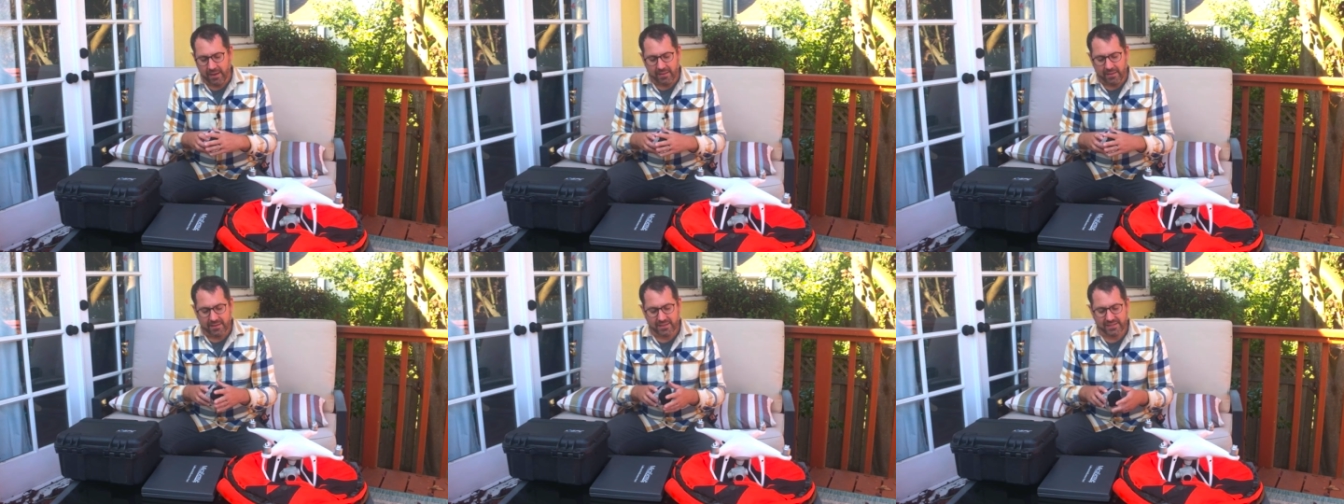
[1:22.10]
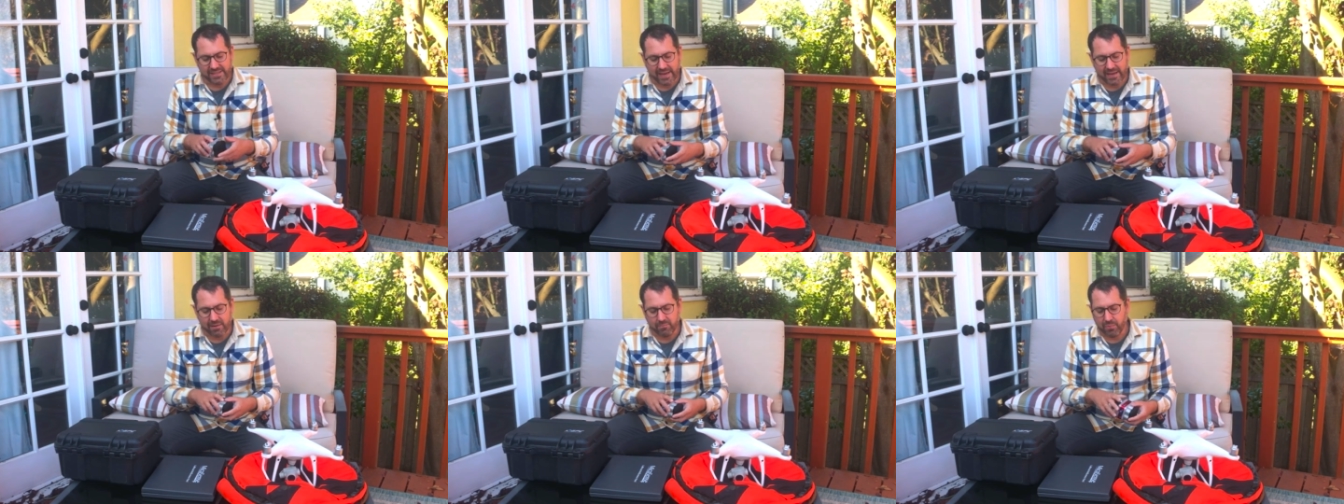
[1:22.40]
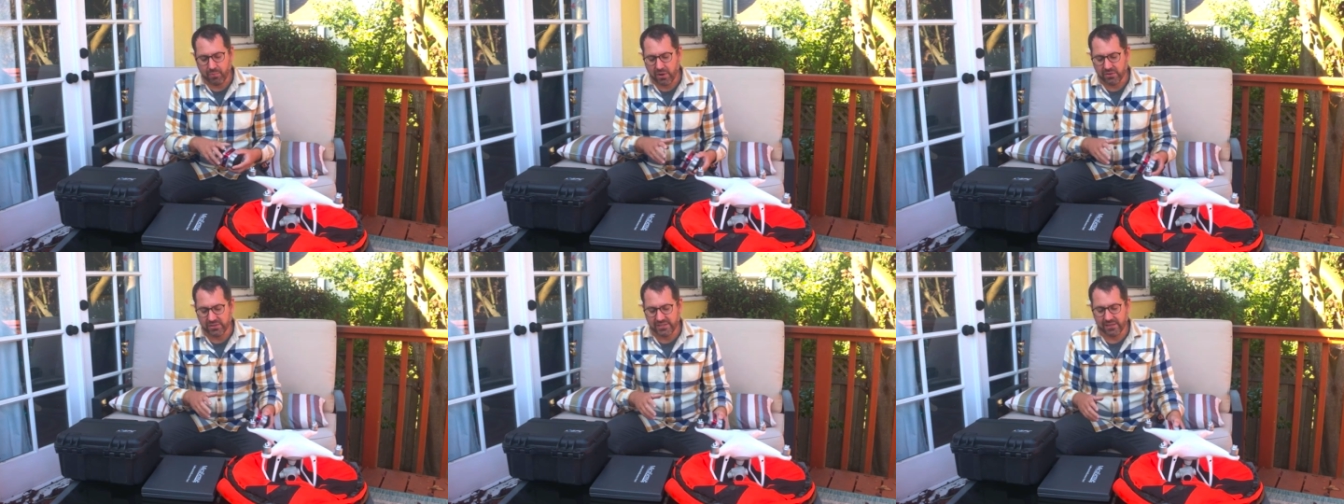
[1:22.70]
The second
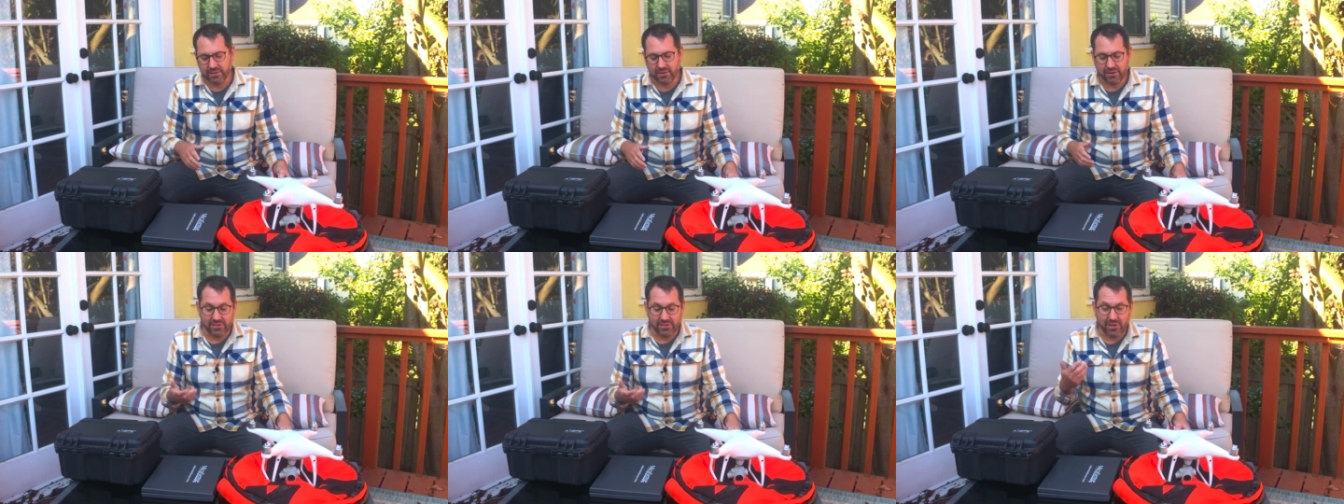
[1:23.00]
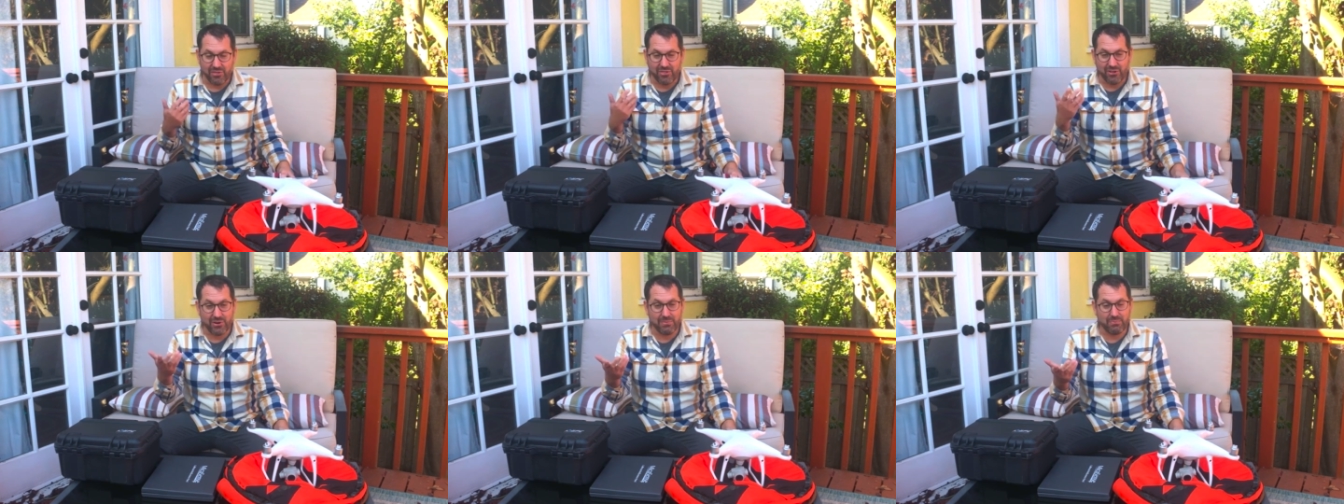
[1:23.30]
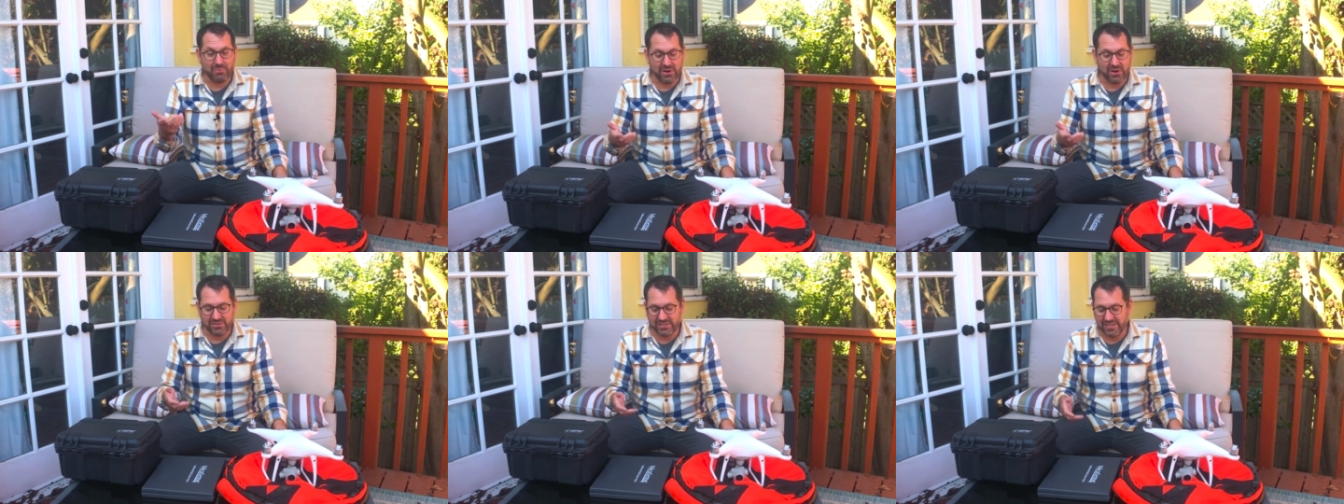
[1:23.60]
pro tip, or the third
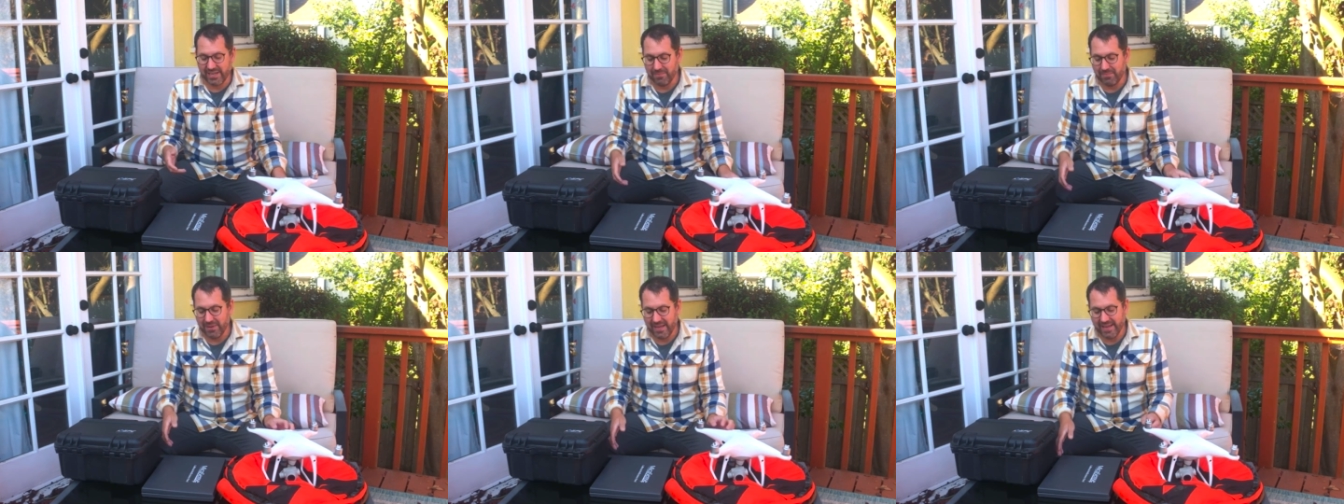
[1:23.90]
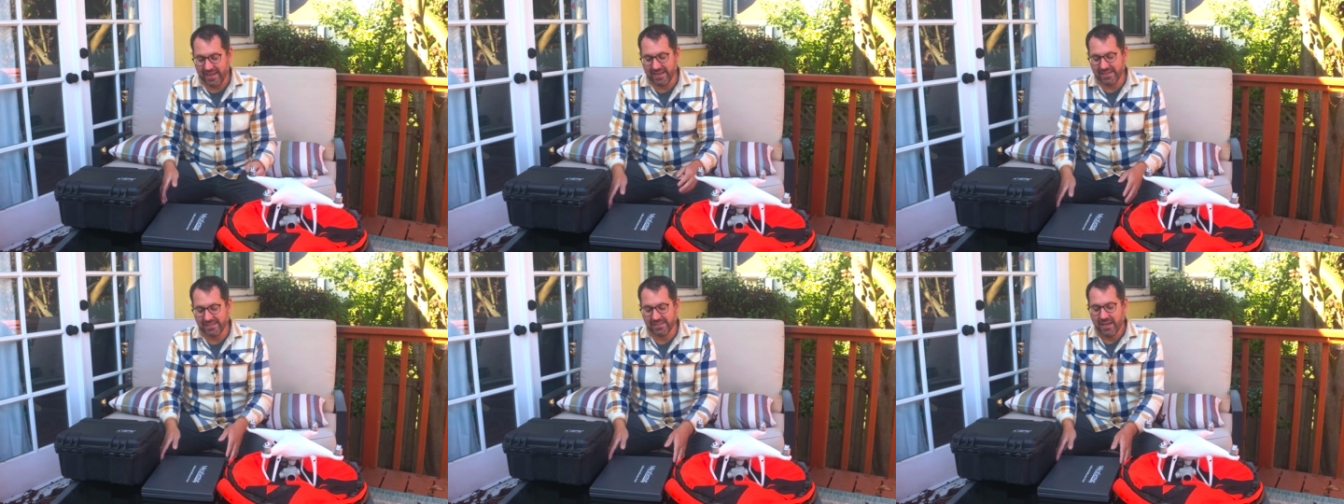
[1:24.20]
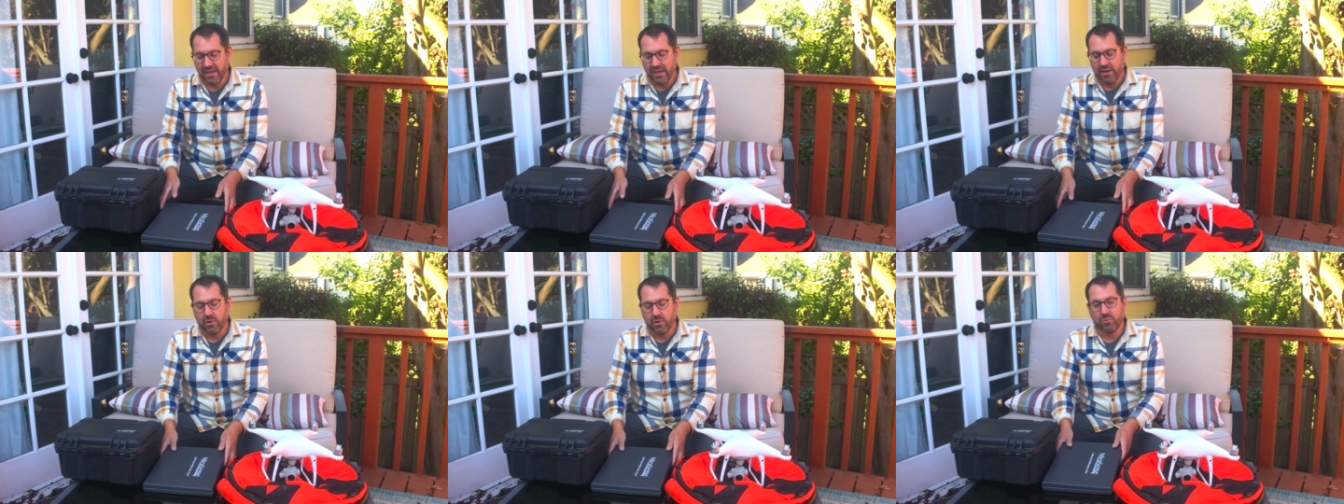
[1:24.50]
pro tip, is
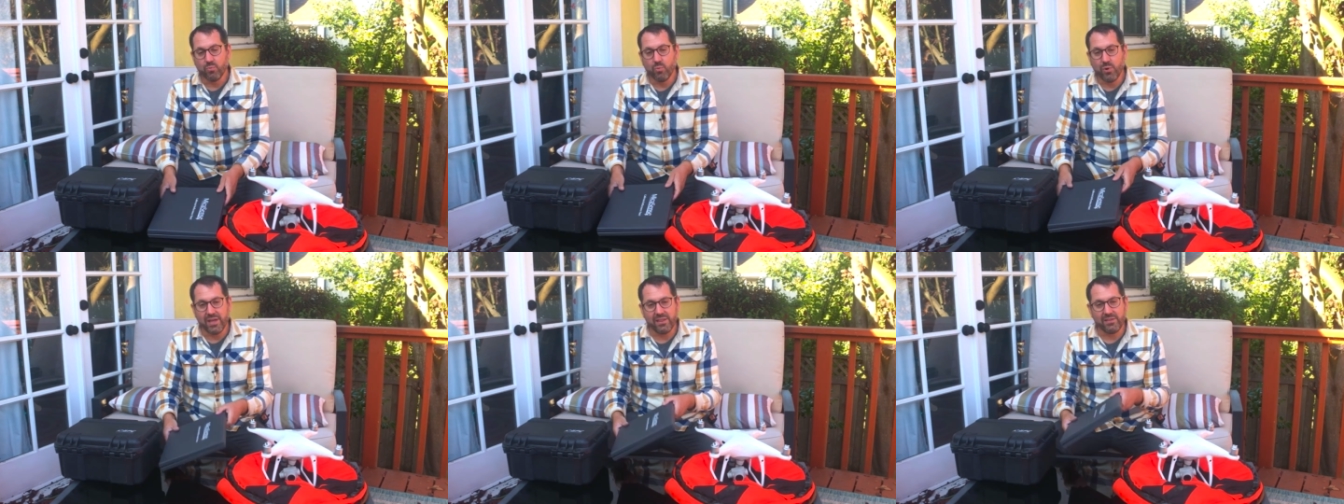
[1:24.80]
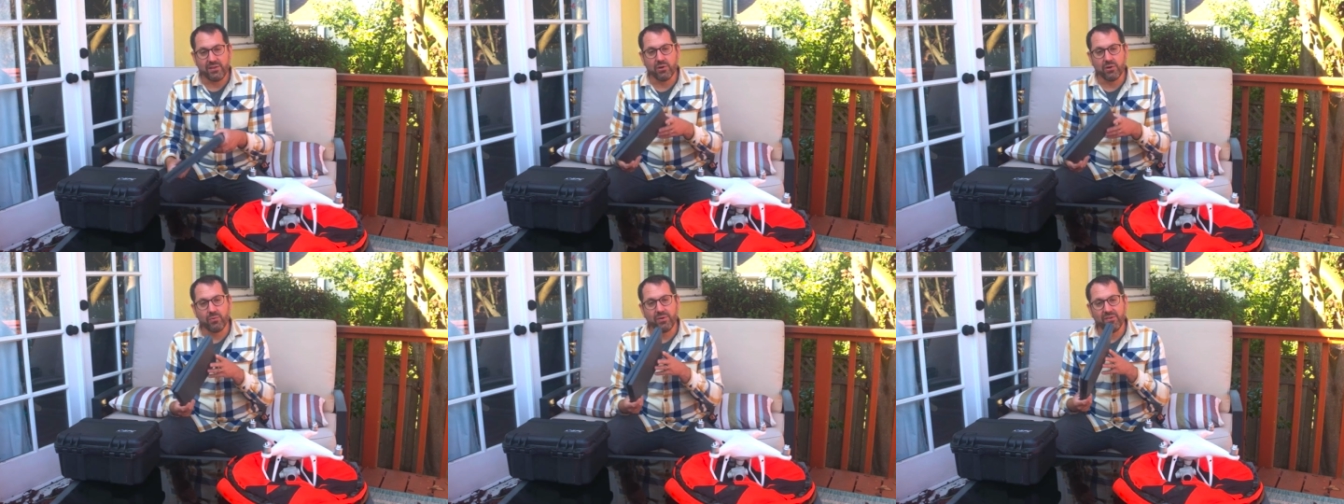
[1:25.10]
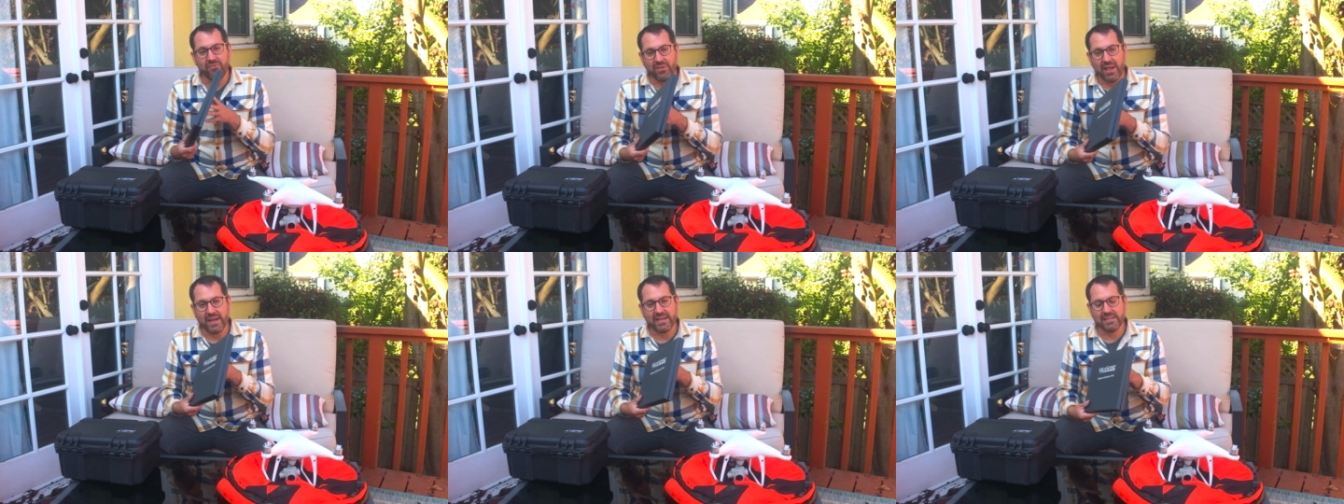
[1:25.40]
with your
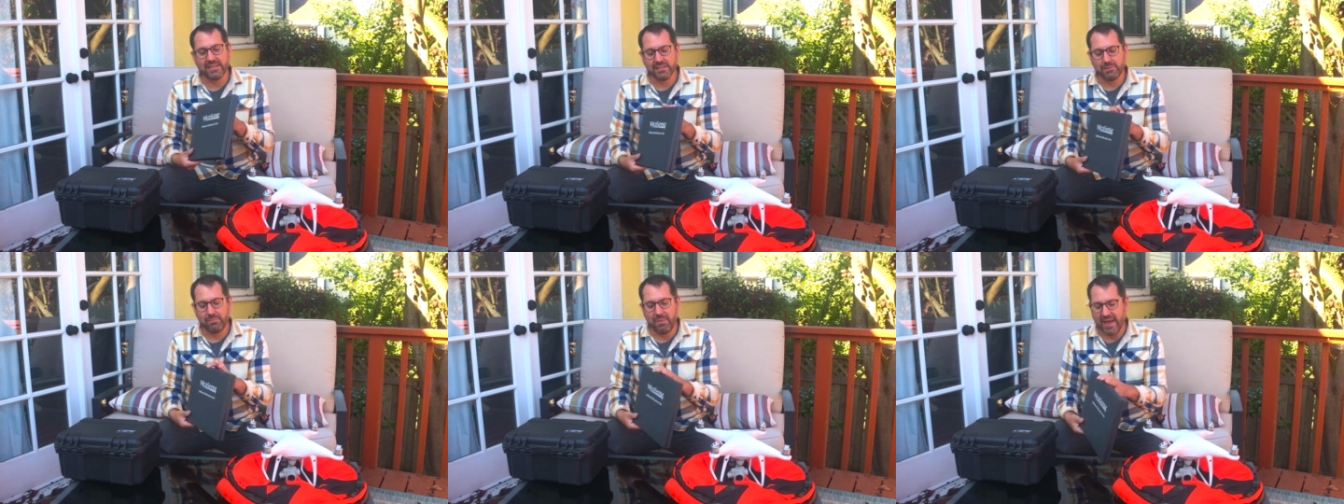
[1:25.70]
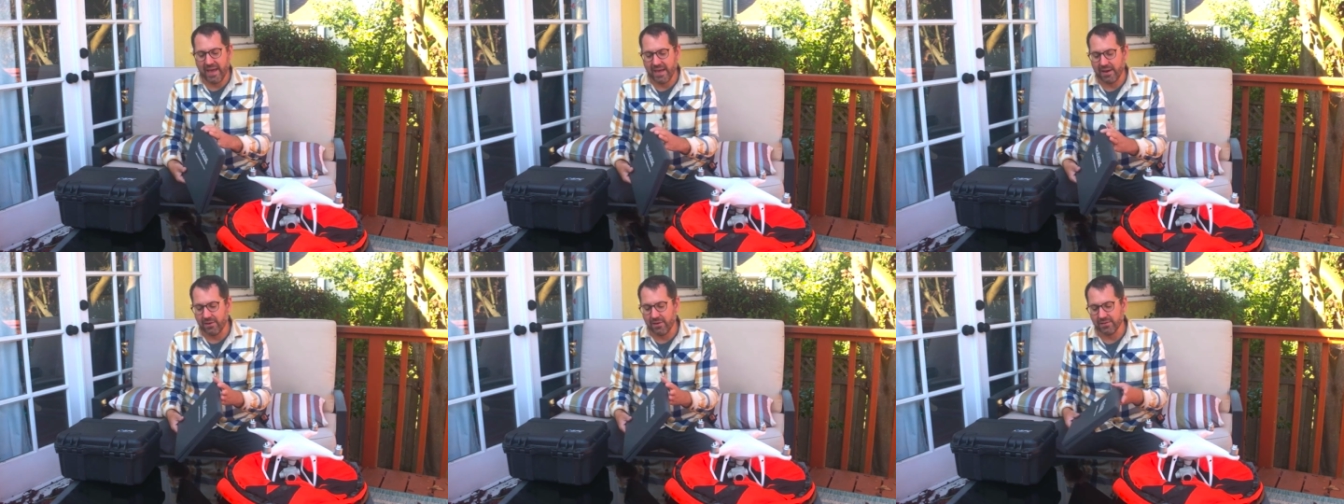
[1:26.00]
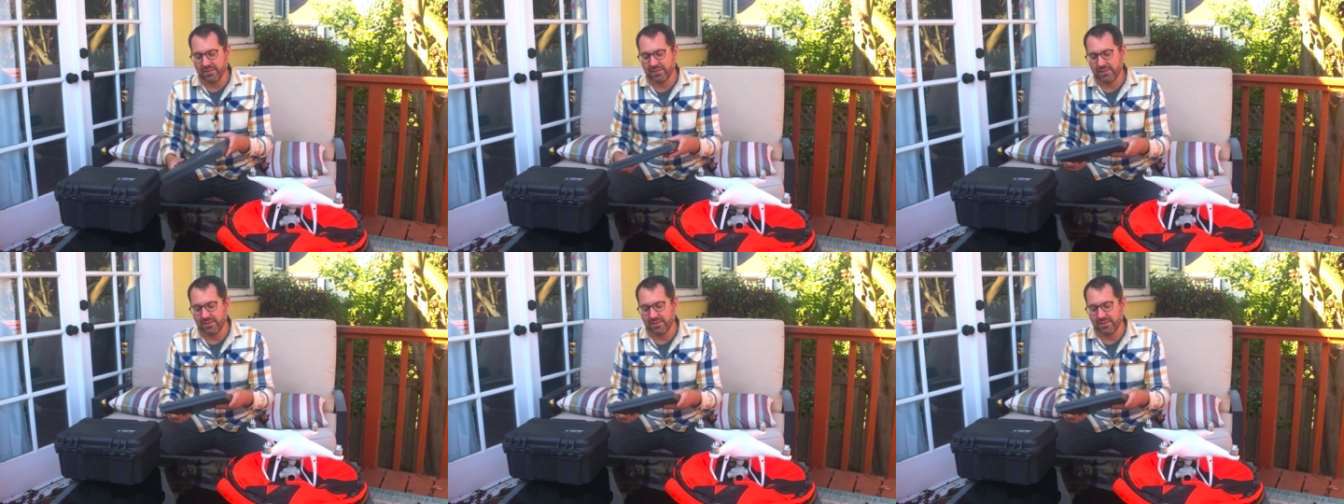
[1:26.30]
reflectance panel.